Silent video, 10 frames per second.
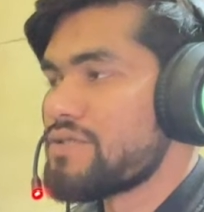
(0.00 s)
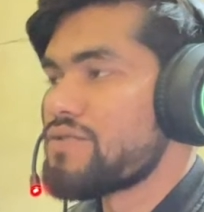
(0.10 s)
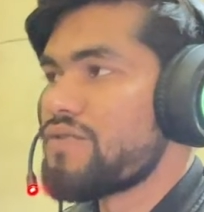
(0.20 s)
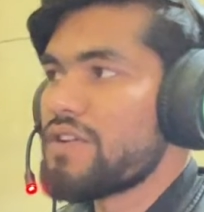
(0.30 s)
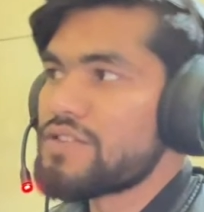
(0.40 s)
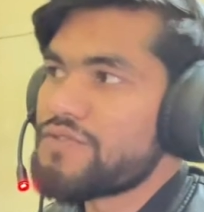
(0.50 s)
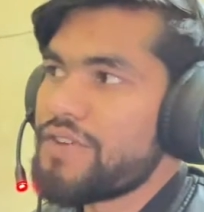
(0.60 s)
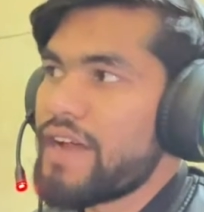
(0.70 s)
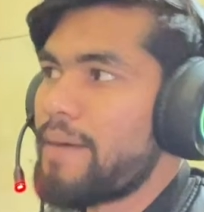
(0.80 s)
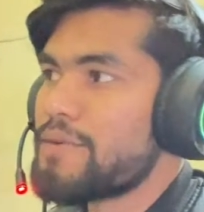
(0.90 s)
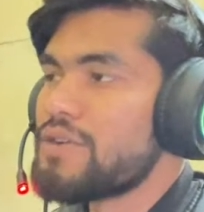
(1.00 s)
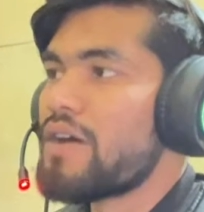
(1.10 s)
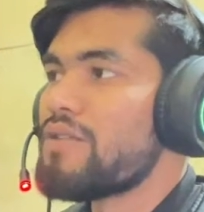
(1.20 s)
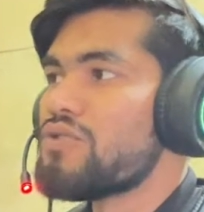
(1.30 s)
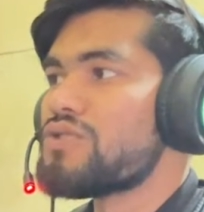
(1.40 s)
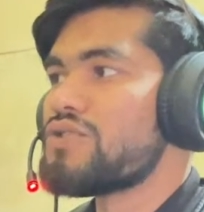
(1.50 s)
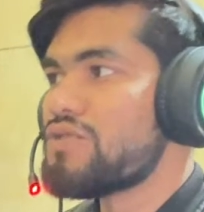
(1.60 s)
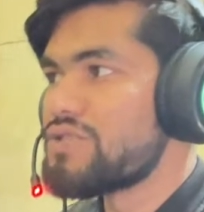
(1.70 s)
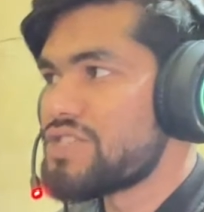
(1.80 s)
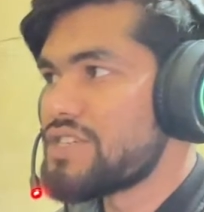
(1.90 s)
So, first we have to download
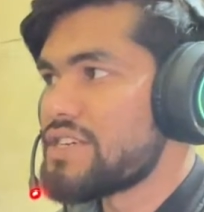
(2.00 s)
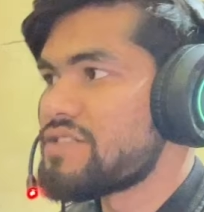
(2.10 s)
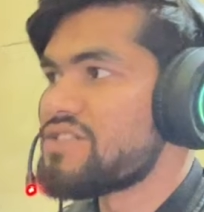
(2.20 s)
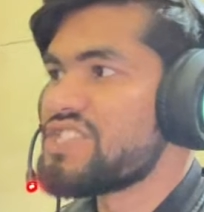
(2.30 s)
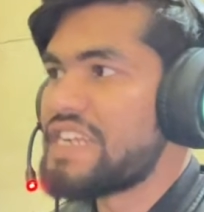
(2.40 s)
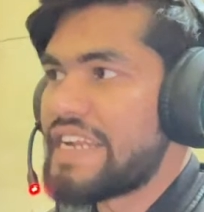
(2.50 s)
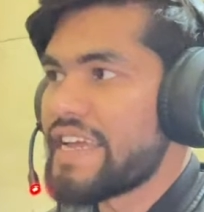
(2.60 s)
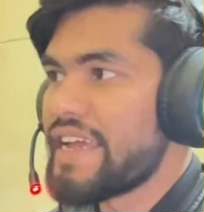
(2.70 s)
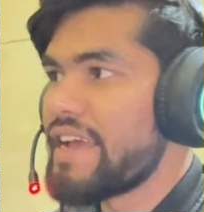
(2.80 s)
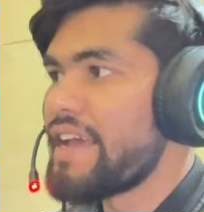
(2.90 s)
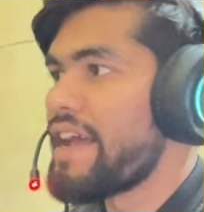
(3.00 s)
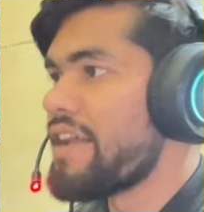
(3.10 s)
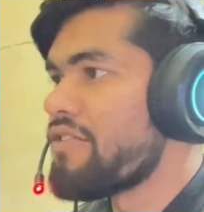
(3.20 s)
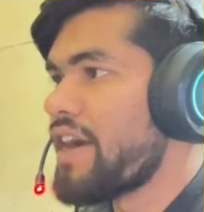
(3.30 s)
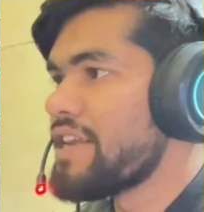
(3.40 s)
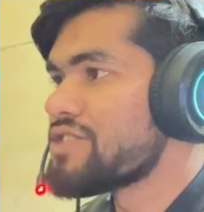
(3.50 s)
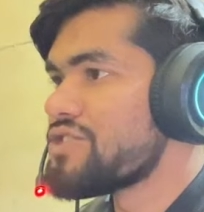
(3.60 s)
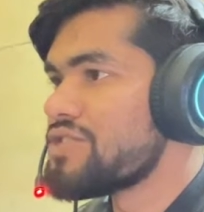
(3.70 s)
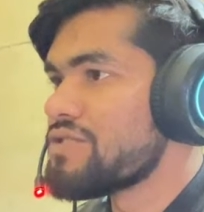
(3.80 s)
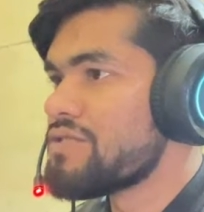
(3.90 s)
Node.js, JDK, NYD
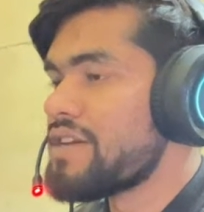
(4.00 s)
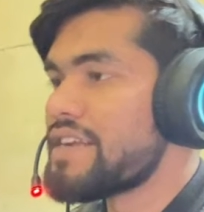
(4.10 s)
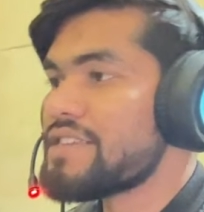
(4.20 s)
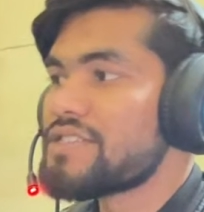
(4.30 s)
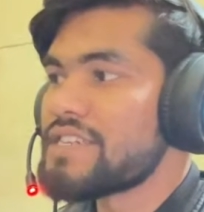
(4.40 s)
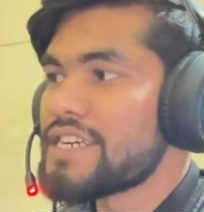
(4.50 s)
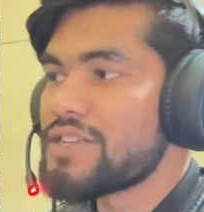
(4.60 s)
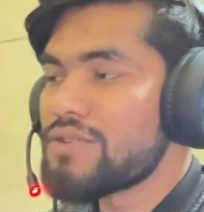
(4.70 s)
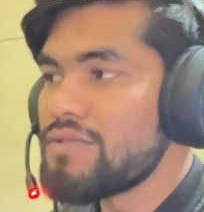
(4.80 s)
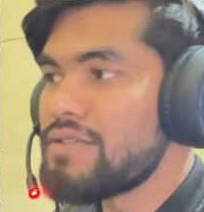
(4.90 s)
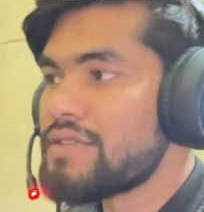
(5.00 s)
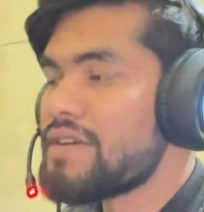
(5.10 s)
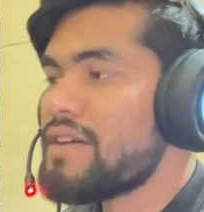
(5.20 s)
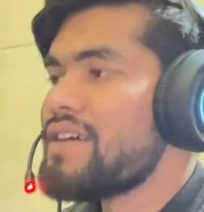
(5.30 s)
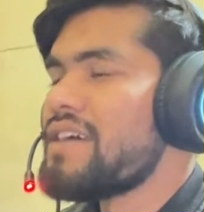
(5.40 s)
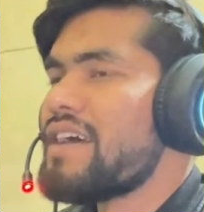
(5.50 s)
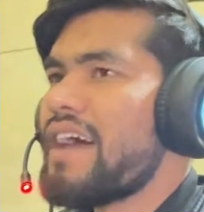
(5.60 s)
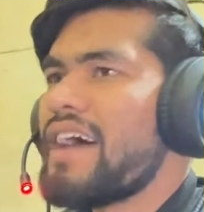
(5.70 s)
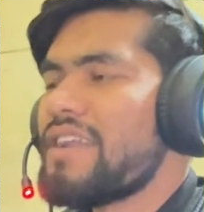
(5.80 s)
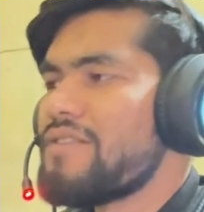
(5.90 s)
Studio, and SDK tools.
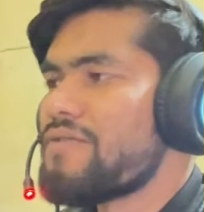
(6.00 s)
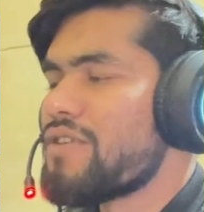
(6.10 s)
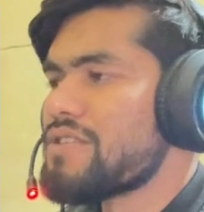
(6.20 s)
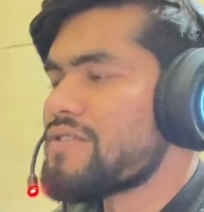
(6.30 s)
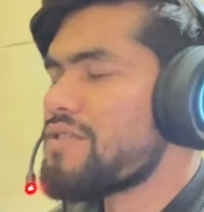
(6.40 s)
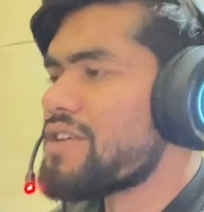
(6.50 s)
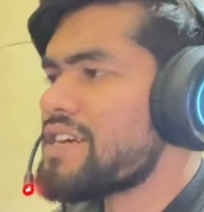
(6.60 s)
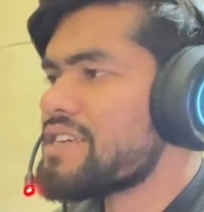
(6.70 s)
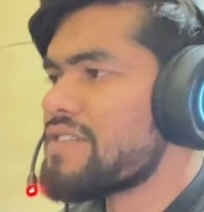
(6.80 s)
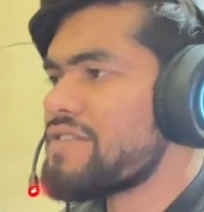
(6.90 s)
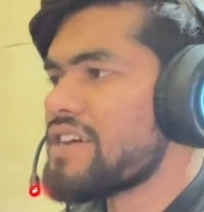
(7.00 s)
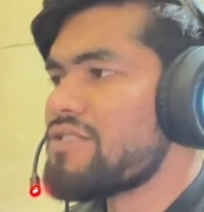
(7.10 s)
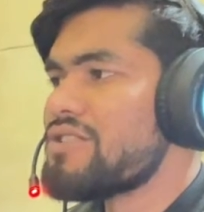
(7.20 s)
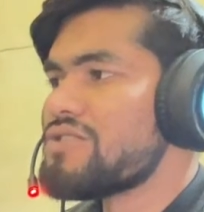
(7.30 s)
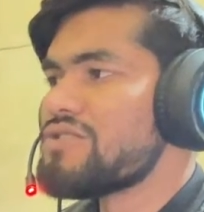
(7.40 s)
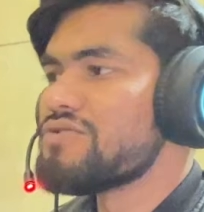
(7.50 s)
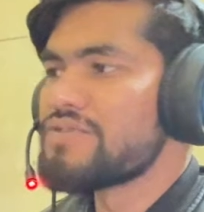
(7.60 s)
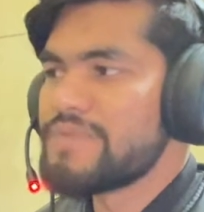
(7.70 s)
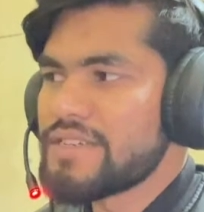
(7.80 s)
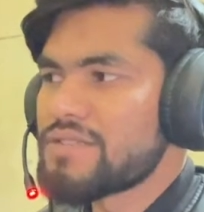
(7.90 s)
And for the code editor, we are going to use
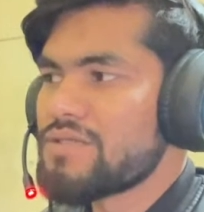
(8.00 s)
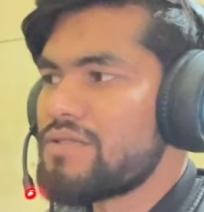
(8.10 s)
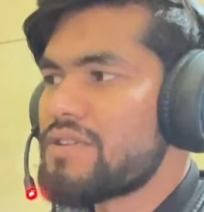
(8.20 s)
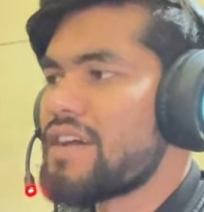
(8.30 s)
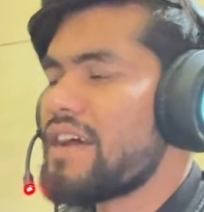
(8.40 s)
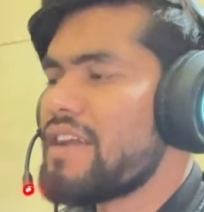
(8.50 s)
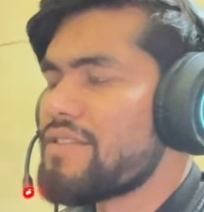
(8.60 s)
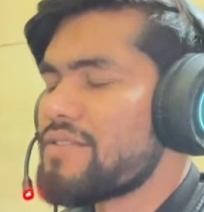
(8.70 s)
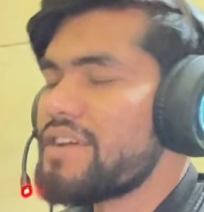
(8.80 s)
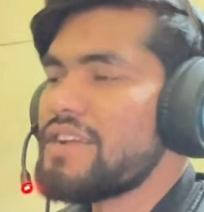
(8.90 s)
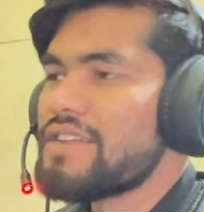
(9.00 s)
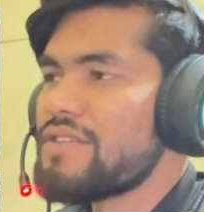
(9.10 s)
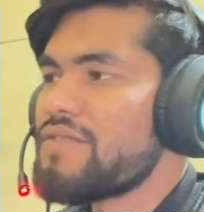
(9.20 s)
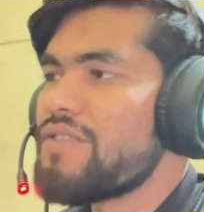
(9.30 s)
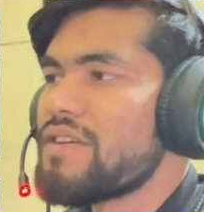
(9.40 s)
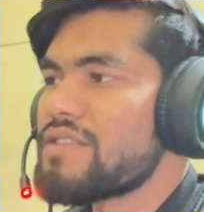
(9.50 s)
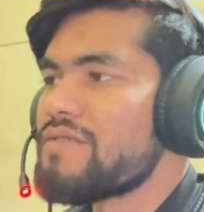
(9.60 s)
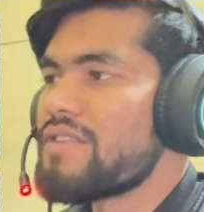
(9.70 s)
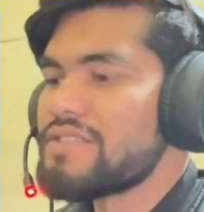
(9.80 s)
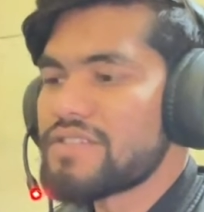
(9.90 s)
VS Code and Git for the
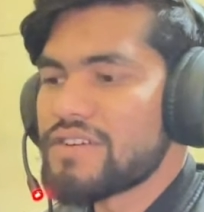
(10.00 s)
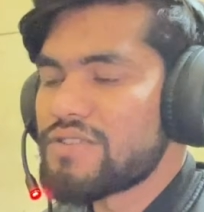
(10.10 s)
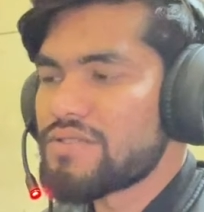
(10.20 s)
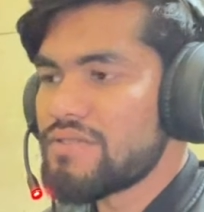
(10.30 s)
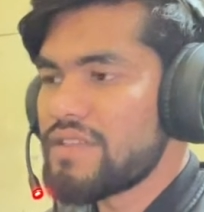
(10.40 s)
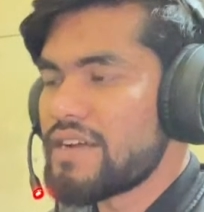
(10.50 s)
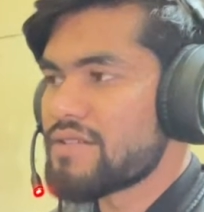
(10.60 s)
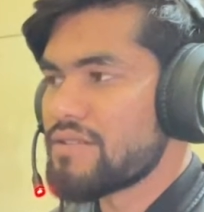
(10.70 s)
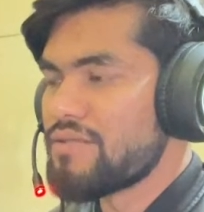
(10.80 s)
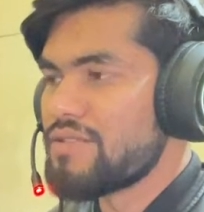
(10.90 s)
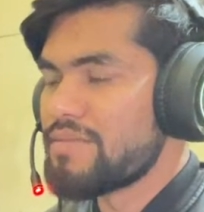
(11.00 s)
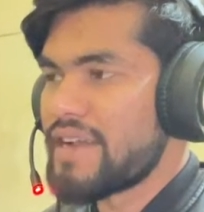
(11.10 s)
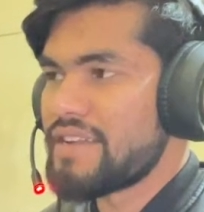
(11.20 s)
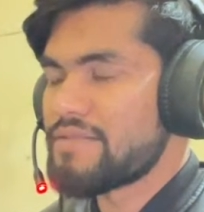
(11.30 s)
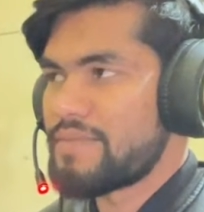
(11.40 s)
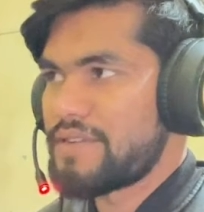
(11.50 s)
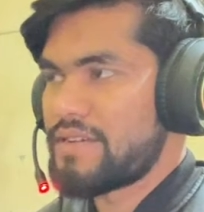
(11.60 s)
version control and the code management.